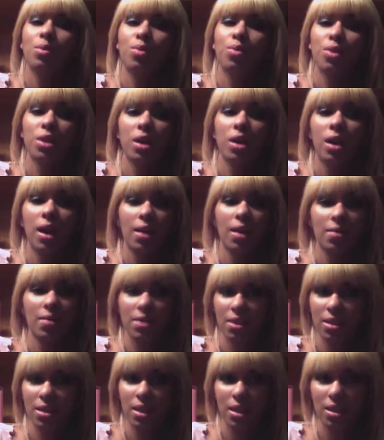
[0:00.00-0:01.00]
Brie are
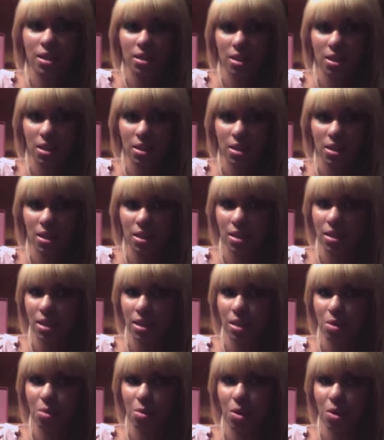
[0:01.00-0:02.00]
obviously dating John Cena and
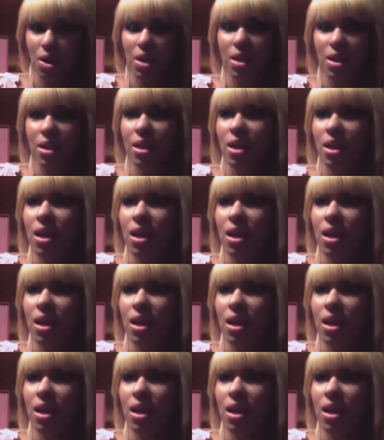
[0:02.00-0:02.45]
Daniel Bryan.